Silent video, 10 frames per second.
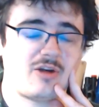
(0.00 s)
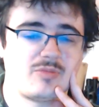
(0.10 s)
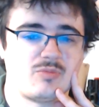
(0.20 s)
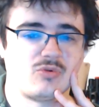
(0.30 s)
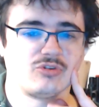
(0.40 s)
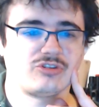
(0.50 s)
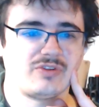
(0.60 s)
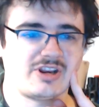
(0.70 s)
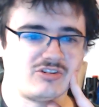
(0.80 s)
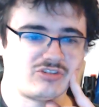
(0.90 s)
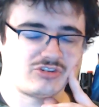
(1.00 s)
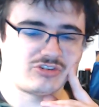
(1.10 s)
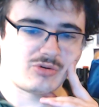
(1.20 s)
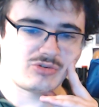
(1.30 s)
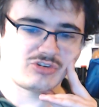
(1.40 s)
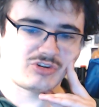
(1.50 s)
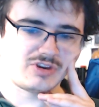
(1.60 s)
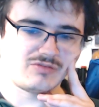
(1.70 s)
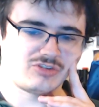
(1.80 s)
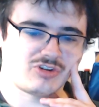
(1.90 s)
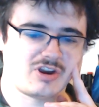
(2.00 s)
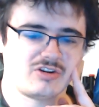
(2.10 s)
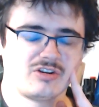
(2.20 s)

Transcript: many more civilians and soldiers on either side?